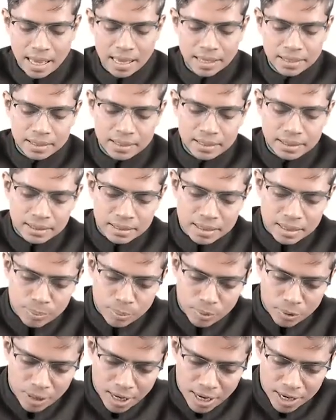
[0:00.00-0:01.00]
and the
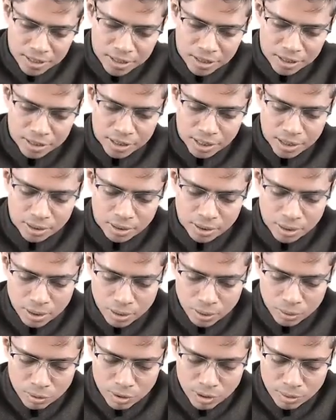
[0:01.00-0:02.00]
depolarization
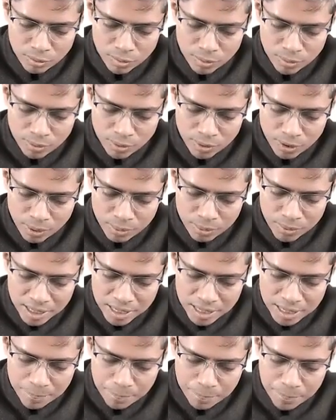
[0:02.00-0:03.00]
will move from
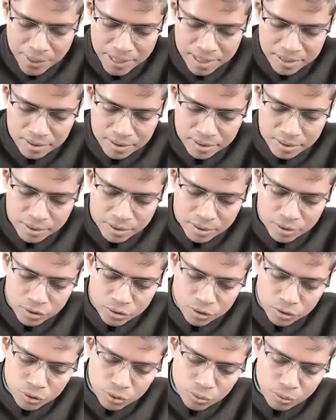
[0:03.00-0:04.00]
apex
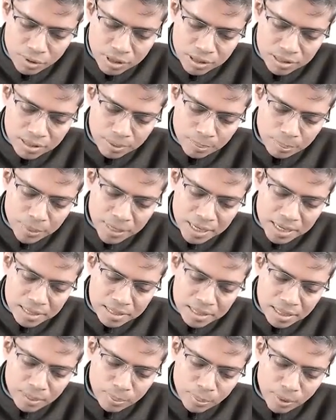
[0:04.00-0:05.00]
towards the
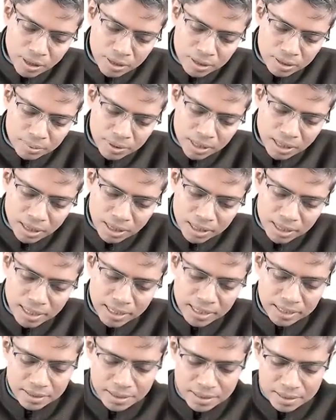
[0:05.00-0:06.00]
basal part of the heart
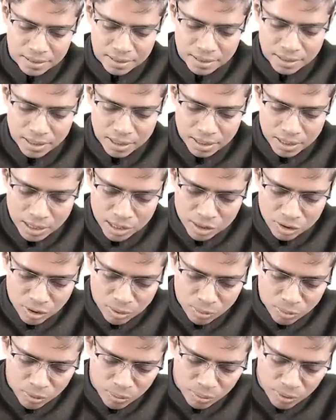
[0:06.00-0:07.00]
like this. It
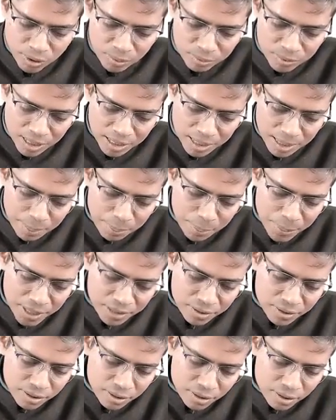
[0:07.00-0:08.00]
will move from the
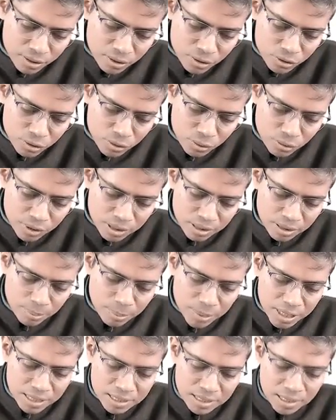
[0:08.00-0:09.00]
apex toward the
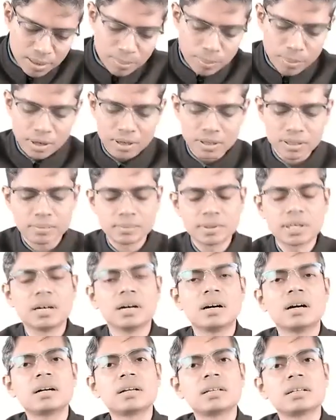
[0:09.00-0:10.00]
basal part of the
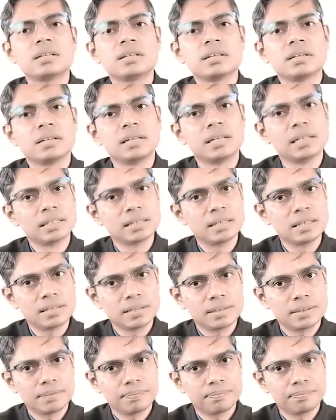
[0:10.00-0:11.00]
heart like
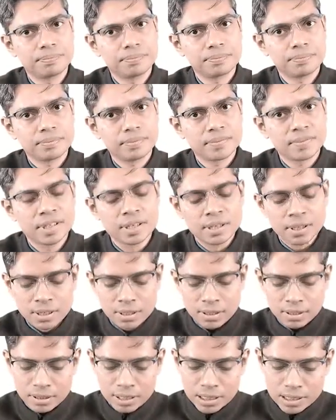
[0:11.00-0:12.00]
this.
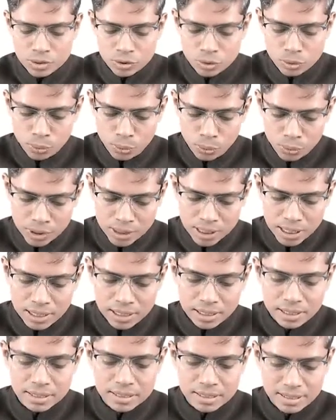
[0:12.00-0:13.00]
The
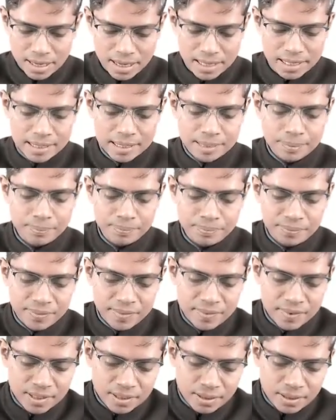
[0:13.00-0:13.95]
total time